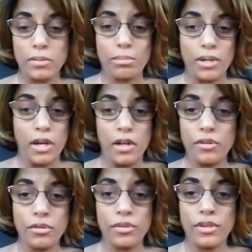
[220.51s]
But
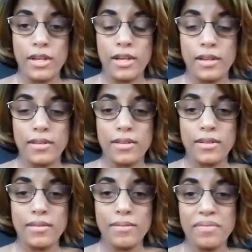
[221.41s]
other than that,
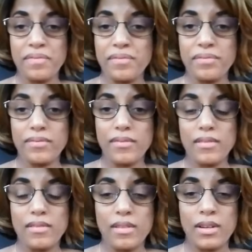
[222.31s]

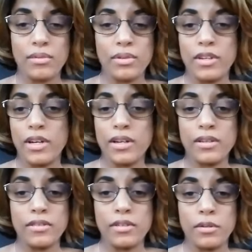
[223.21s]
I would not,
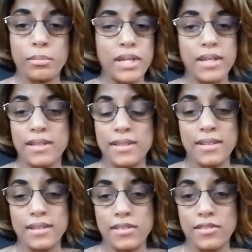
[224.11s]
you know, pay any
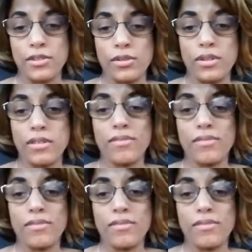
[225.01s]
attention to it.